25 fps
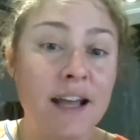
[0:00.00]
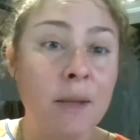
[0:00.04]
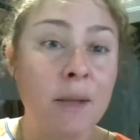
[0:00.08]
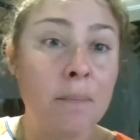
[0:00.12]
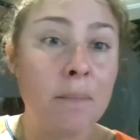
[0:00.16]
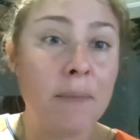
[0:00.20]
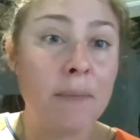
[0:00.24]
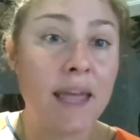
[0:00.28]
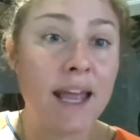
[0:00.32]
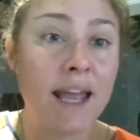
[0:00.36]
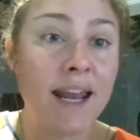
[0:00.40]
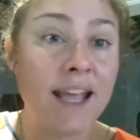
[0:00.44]

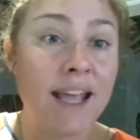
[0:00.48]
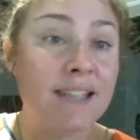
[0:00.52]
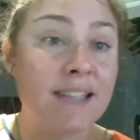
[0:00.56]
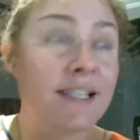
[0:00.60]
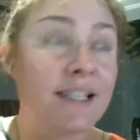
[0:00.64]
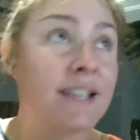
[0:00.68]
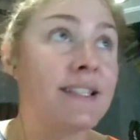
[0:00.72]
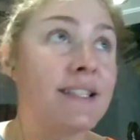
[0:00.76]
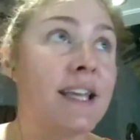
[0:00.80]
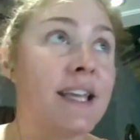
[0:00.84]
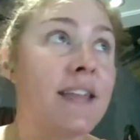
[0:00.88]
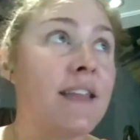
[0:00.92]
And
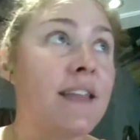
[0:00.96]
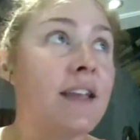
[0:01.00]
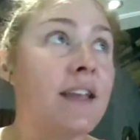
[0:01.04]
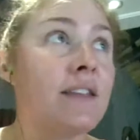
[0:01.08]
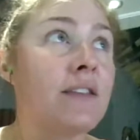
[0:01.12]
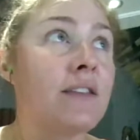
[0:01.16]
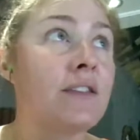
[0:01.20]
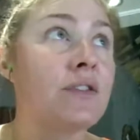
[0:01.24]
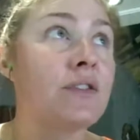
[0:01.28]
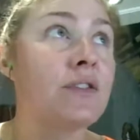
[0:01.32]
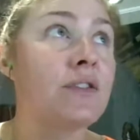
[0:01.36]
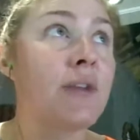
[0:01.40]
as I
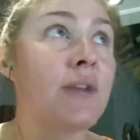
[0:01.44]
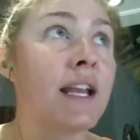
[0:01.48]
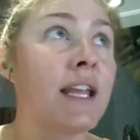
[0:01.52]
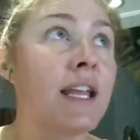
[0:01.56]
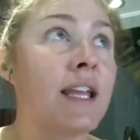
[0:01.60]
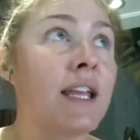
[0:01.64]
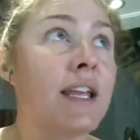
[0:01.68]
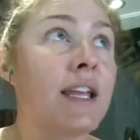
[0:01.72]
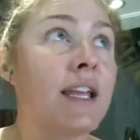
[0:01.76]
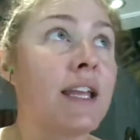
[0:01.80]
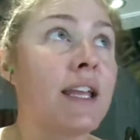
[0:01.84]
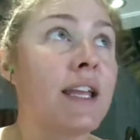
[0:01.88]
say, this
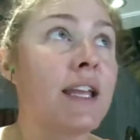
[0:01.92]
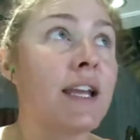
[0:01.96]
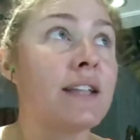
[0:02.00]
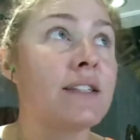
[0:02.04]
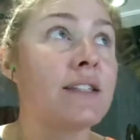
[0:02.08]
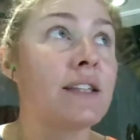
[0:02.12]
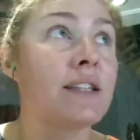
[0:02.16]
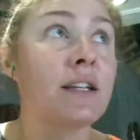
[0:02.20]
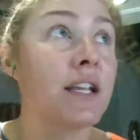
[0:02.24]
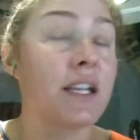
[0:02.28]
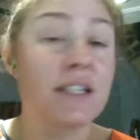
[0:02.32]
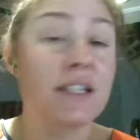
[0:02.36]
really,
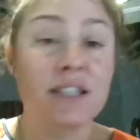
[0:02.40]
it's